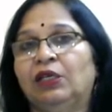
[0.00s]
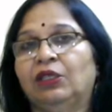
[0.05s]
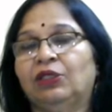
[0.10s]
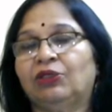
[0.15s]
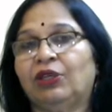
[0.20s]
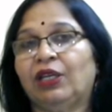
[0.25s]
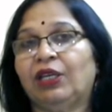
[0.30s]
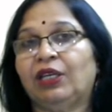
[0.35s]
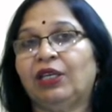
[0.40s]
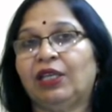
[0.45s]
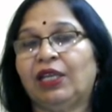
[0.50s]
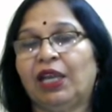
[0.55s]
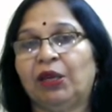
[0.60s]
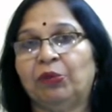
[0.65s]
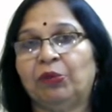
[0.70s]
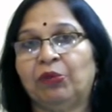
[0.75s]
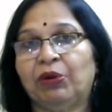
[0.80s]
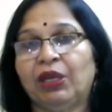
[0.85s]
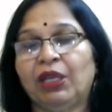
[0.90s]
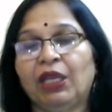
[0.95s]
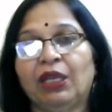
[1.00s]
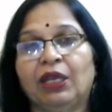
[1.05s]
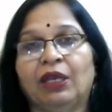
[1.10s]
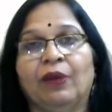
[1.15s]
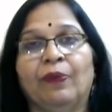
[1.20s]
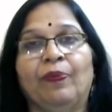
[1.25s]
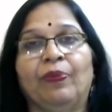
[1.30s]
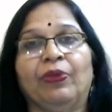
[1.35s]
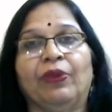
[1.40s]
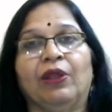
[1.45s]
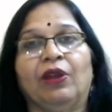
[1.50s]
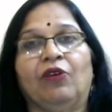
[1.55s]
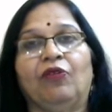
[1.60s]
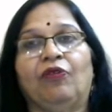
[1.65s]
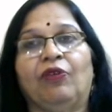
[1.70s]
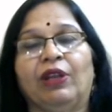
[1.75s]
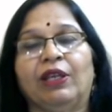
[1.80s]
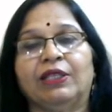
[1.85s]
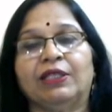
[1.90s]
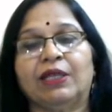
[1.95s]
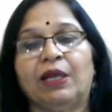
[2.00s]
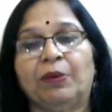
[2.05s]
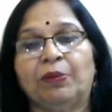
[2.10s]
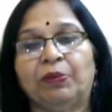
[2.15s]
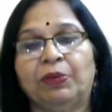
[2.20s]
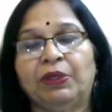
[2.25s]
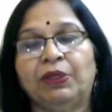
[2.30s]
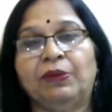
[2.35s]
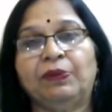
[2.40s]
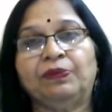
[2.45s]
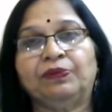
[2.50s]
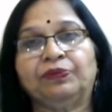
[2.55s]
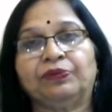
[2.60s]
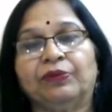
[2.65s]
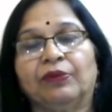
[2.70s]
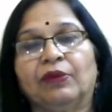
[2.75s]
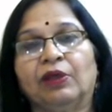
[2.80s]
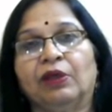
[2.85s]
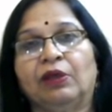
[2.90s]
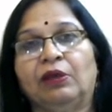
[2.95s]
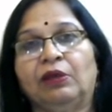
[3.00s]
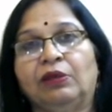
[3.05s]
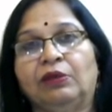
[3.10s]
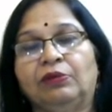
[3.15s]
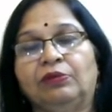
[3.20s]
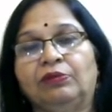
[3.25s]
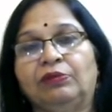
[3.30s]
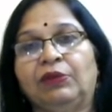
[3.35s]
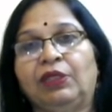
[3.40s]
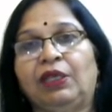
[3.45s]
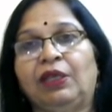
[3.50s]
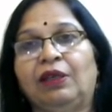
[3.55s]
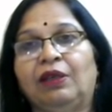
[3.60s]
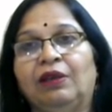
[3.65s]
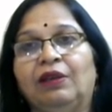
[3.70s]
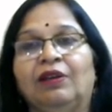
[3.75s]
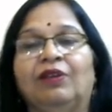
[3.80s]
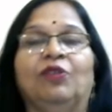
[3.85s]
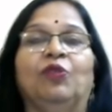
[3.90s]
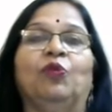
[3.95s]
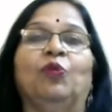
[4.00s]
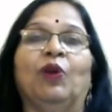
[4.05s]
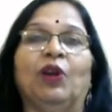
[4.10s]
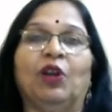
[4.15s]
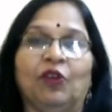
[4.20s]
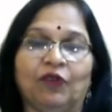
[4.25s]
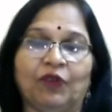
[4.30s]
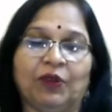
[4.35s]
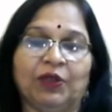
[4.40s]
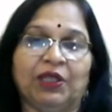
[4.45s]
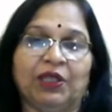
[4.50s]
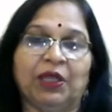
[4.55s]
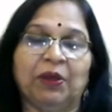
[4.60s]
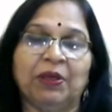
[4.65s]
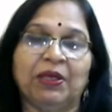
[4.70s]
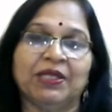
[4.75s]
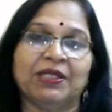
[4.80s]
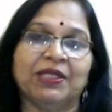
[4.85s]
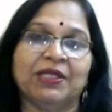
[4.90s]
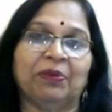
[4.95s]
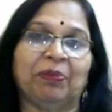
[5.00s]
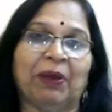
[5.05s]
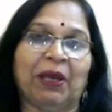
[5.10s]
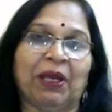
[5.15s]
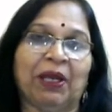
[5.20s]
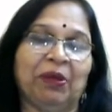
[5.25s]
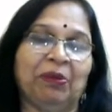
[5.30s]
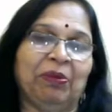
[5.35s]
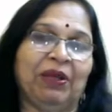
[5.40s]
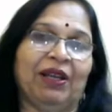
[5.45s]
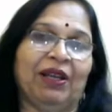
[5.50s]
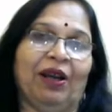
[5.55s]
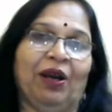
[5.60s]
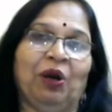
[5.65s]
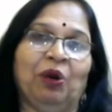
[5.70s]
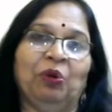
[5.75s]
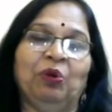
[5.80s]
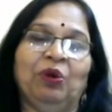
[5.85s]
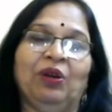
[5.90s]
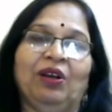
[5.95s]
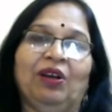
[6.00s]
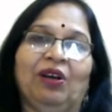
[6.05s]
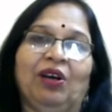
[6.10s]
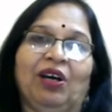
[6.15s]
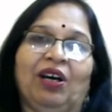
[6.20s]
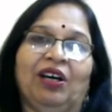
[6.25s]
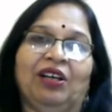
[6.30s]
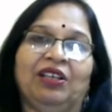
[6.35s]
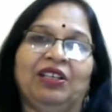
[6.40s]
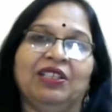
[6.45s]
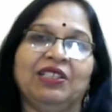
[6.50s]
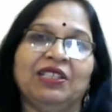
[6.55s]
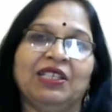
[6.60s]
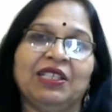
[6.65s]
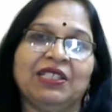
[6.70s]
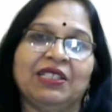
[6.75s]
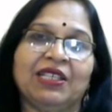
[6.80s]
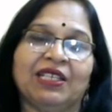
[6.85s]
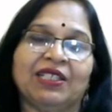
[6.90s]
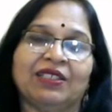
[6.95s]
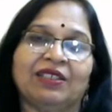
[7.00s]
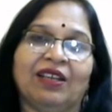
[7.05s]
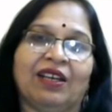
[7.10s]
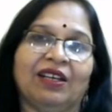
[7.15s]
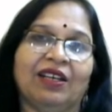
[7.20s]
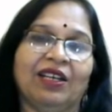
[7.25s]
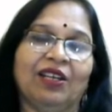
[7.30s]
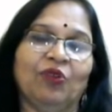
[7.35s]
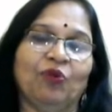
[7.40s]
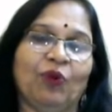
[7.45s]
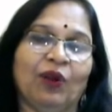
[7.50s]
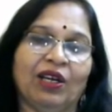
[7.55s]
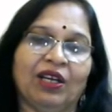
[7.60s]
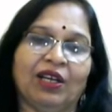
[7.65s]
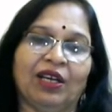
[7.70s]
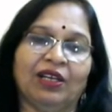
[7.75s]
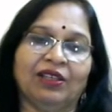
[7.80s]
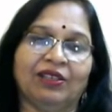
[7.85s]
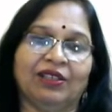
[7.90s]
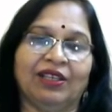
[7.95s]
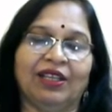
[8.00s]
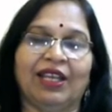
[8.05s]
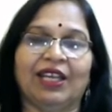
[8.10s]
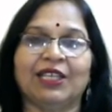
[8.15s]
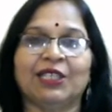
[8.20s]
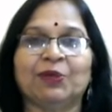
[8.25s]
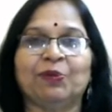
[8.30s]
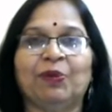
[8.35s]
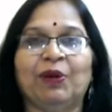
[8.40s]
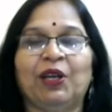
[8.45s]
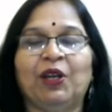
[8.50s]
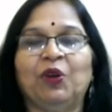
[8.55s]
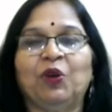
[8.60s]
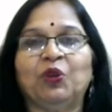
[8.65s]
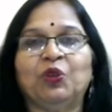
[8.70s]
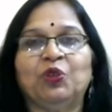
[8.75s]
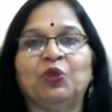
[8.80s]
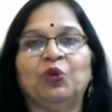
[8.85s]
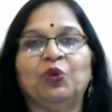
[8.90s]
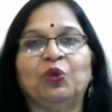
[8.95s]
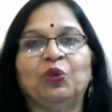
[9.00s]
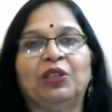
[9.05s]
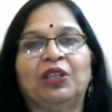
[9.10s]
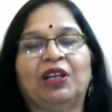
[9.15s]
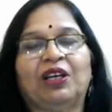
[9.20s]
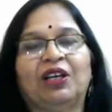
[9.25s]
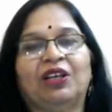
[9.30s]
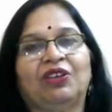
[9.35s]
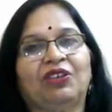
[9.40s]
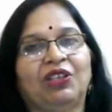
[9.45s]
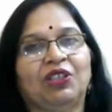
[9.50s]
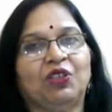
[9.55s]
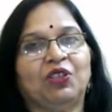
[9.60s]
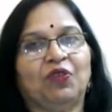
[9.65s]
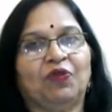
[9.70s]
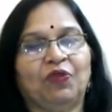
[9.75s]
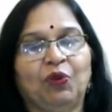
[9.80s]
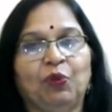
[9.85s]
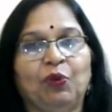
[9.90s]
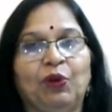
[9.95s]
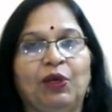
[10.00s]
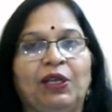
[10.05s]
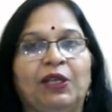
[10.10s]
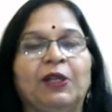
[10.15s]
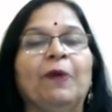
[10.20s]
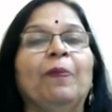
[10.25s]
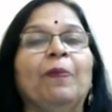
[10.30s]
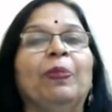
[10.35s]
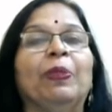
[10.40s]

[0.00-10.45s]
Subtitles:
trade can bring in. For example, the one of the thing is the pandemic, how a disease that started in one country has spread on to the countries of the world.